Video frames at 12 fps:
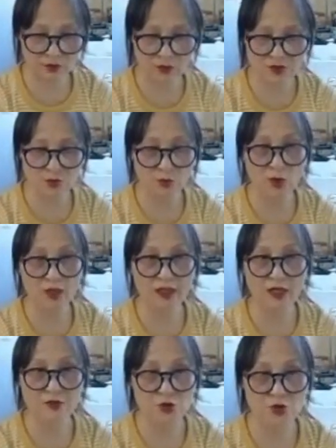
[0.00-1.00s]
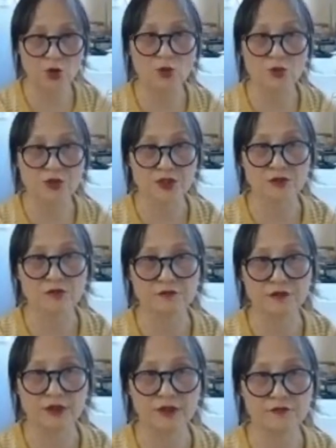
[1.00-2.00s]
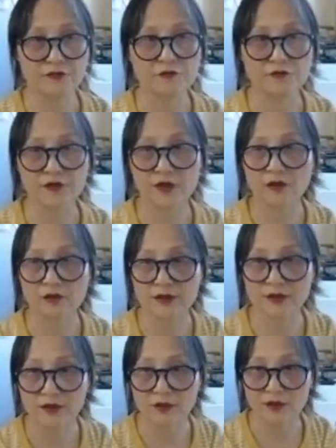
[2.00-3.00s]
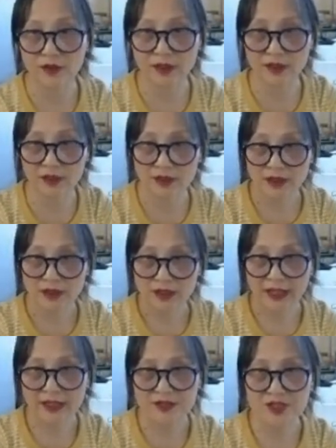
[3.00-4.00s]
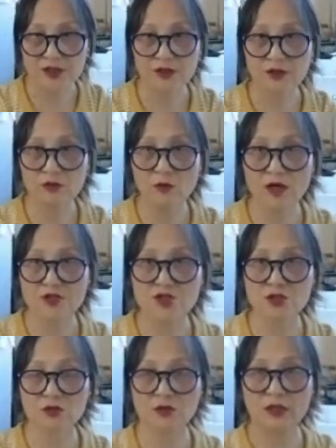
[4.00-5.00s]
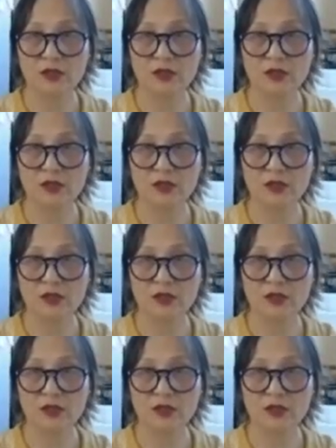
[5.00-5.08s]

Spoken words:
more controlled, if you feel, and you want to